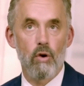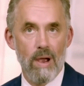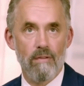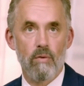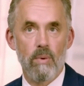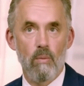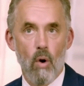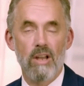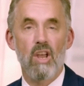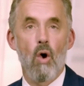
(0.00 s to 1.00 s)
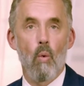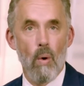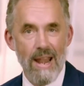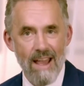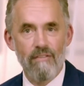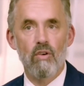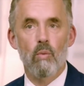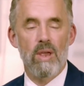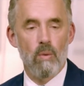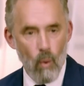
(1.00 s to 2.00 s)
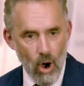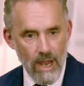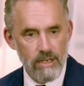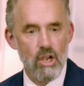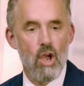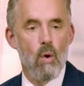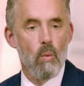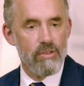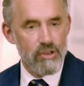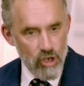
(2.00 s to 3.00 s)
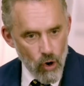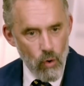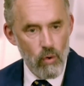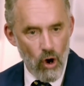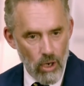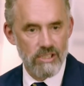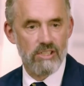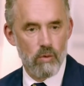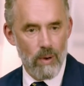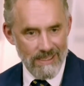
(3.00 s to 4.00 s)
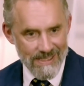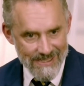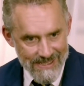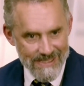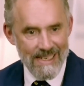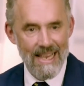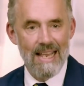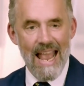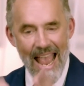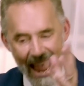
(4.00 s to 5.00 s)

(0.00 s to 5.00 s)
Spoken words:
whoever we want, whenever we want, with no consequences,